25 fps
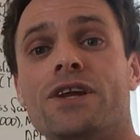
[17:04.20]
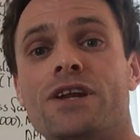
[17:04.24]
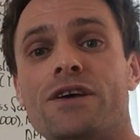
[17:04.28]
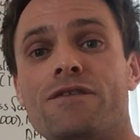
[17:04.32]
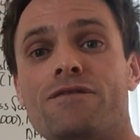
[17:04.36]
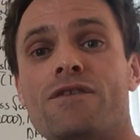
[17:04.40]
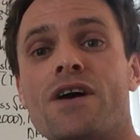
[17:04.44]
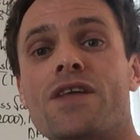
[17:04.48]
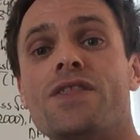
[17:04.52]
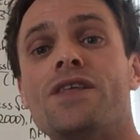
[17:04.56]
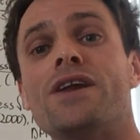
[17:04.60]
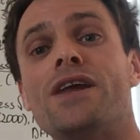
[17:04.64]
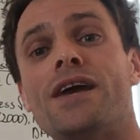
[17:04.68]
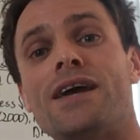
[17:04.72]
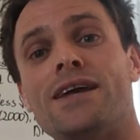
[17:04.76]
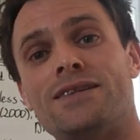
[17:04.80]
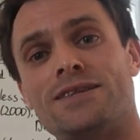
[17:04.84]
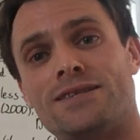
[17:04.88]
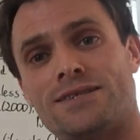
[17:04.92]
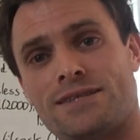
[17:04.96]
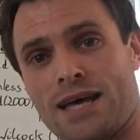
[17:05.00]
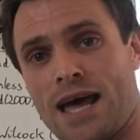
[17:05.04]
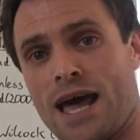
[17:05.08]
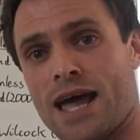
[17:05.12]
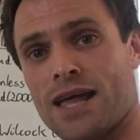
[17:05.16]
the defendant
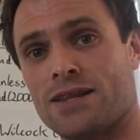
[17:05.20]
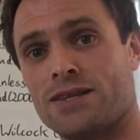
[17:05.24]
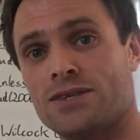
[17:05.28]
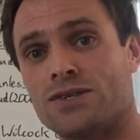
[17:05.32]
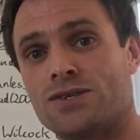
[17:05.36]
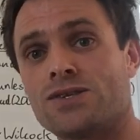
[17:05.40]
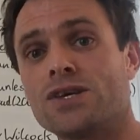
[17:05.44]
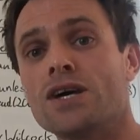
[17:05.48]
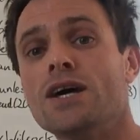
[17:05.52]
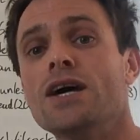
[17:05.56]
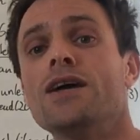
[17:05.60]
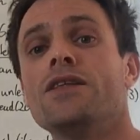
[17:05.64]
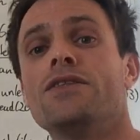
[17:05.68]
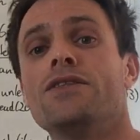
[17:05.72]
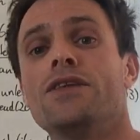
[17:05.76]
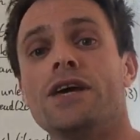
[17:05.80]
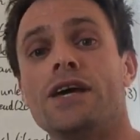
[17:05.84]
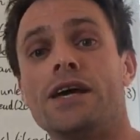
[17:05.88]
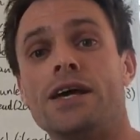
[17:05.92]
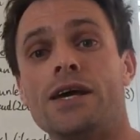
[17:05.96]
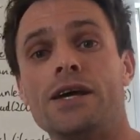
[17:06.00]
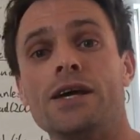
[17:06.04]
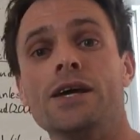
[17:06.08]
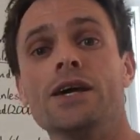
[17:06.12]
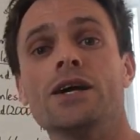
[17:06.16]
intends
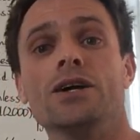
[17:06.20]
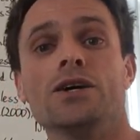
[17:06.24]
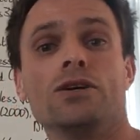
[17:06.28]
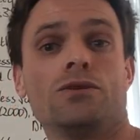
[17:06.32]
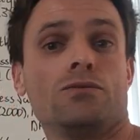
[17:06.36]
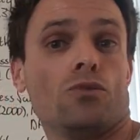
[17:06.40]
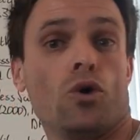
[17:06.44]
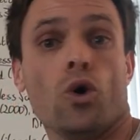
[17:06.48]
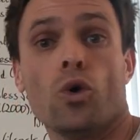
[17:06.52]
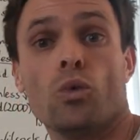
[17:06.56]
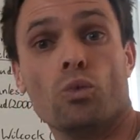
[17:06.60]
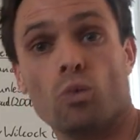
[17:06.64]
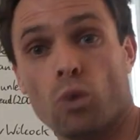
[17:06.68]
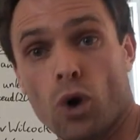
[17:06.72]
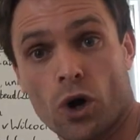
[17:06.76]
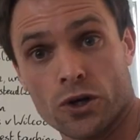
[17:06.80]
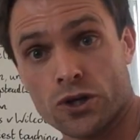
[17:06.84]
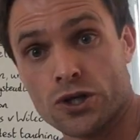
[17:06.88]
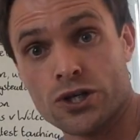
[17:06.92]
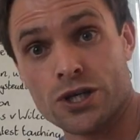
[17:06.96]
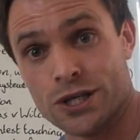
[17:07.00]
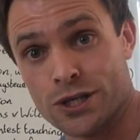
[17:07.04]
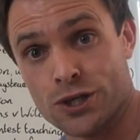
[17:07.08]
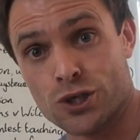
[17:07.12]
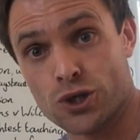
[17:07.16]
the
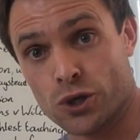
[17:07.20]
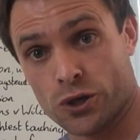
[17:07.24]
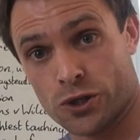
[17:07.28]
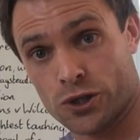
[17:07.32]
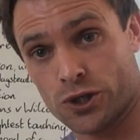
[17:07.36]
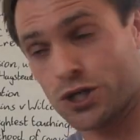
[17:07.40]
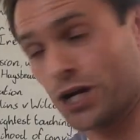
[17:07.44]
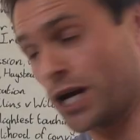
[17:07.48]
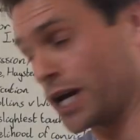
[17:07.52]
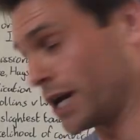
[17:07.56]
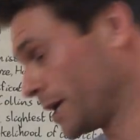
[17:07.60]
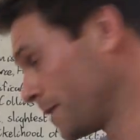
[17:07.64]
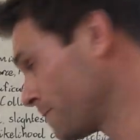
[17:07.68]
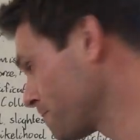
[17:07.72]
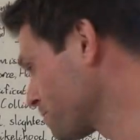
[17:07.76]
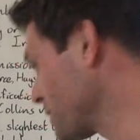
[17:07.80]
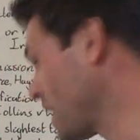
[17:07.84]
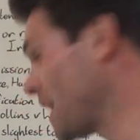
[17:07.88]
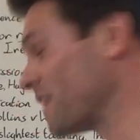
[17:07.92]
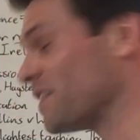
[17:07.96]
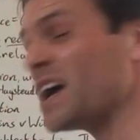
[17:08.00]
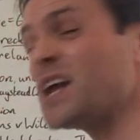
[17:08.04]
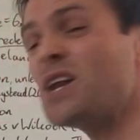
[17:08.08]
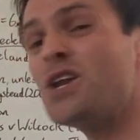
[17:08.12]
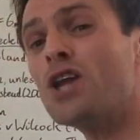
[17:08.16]
unwanted touching.
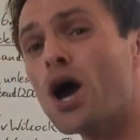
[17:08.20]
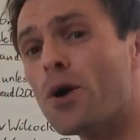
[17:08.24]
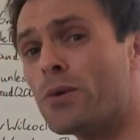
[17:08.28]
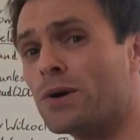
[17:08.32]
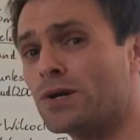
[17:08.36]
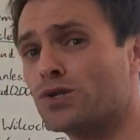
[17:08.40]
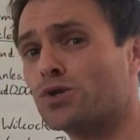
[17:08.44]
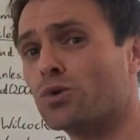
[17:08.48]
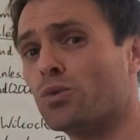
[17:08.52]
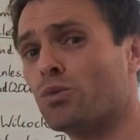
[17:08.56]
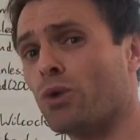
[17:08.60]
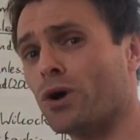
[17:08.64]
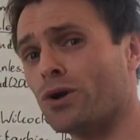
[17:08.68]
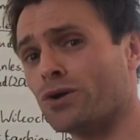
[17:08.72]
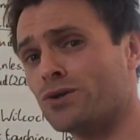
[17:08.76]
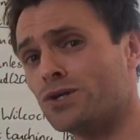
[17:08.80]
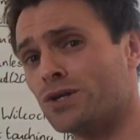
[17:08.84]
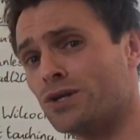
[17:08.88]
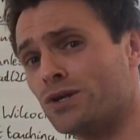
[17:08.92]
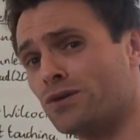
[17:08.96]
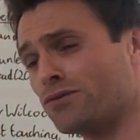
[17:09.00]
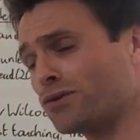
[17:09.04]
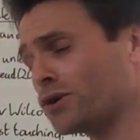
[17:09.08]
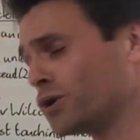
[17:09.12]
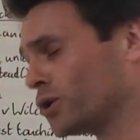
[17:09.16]
And they know it's
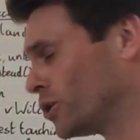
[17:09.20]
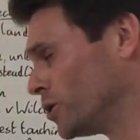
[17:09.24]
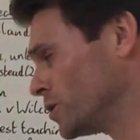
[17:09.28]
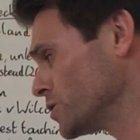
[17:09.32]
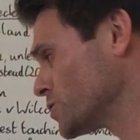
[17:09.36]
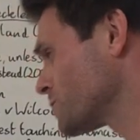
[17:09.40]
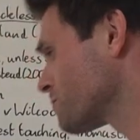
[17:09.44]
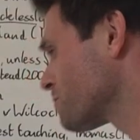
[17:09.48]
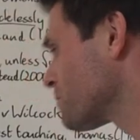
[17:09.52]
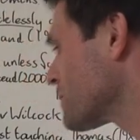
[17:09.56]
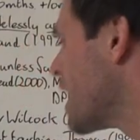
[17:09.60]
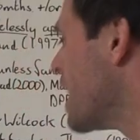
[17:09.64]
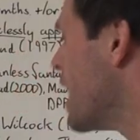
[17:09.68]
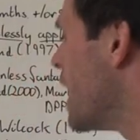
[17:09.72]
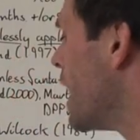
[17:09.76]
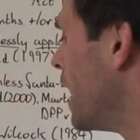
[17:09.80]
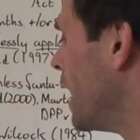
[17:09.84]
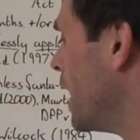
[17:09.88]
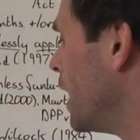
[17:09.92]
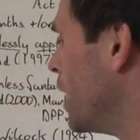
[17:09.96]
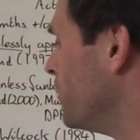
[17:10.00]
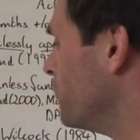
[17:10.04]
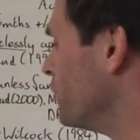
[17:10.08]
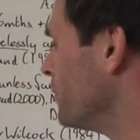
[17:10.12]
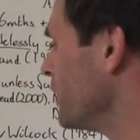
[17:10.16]
unwanted, of course.
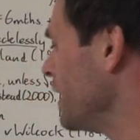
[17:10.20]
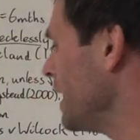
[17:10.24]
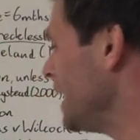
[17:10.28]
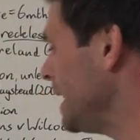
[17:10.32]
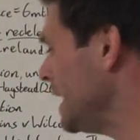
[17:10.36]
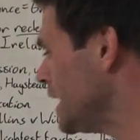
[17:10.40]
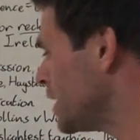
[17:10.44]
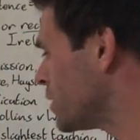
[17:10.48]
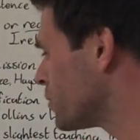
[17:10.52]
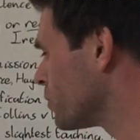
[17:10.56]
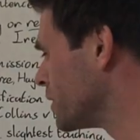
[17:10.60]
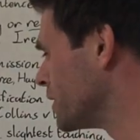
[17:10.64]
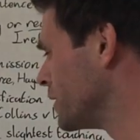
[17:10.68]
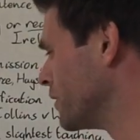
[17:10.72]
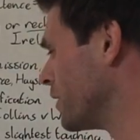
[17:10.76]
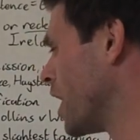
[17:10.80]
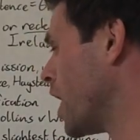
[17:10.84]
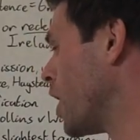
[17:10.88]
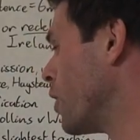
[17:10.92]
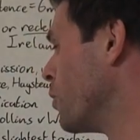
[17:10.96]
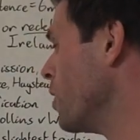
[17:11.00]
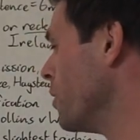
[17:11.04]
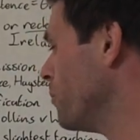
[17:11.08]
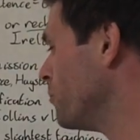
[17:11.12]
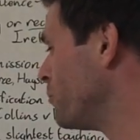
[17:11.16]
Equally,
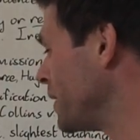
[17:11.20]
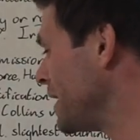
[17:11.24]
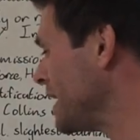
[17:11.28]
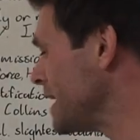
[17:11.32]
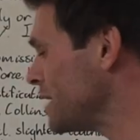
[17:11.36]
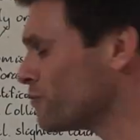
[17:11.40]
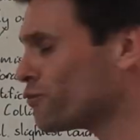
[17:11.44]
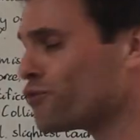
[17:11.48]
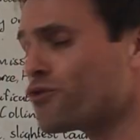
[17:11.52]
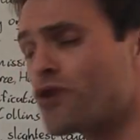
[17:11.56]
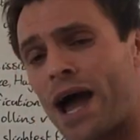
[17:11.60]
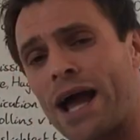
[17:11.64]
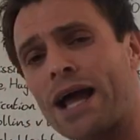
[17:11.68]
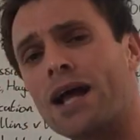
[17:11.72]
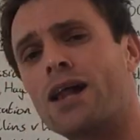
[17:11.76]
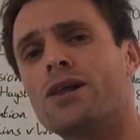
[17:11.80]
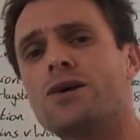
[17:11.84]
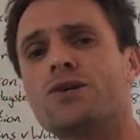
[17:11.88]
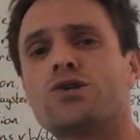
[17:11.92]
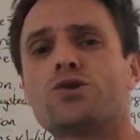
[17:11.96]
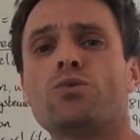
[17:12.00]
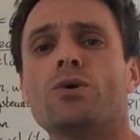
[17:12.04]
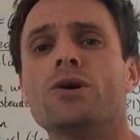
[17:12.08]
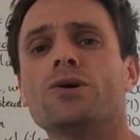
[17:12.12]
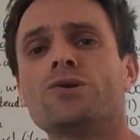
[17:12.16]
though, being
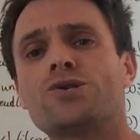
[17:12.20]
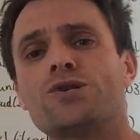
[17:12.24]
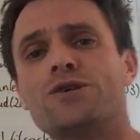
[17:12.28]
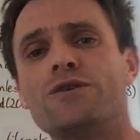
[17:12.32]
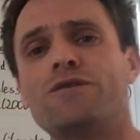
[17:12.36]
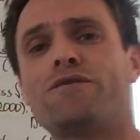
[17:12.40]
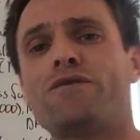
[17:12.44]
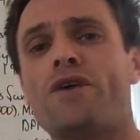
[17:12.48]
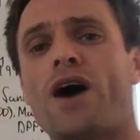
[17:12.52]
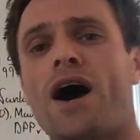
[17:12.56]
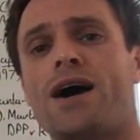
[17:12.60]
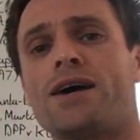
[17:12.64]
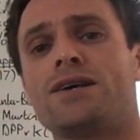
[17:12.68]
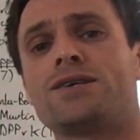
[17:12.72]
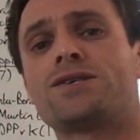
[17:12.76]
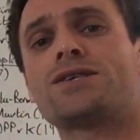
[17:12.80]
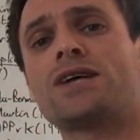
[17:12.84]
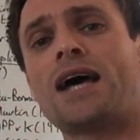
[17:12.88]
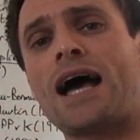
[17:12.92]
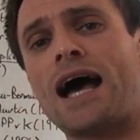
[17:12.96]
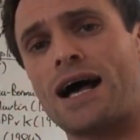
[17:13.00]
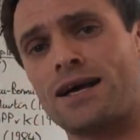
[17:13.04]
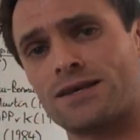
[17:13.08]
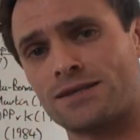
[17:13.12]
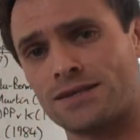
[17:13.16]
reckless will
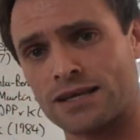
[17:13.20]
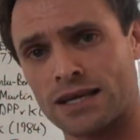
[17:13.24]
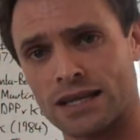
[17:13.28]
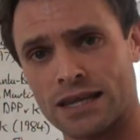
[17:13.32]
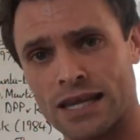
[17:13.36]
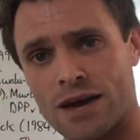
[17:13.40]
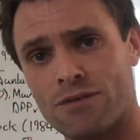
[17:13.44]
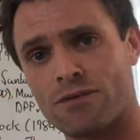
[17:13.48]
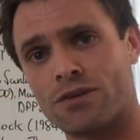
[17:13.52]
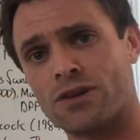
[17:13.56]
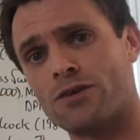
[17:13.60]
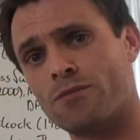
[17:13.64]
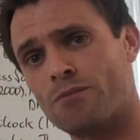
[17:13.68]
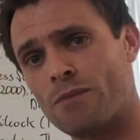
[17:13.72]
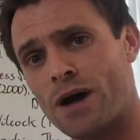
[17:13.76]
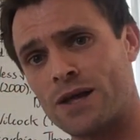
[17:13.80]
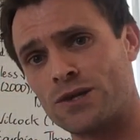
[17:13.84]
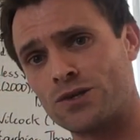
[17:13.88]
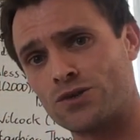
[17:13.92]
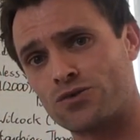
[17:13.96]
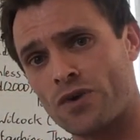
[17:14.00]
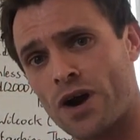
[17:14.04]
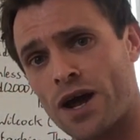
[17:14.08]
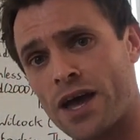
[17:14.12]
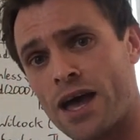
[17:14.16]
suffice as the level of
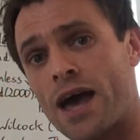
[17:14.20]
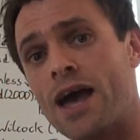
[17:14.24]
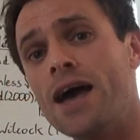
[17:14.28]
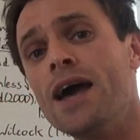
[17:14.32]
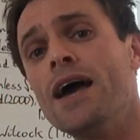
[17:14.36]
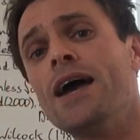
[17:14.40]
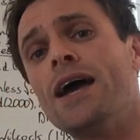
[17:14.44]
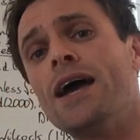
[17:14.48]
mens rea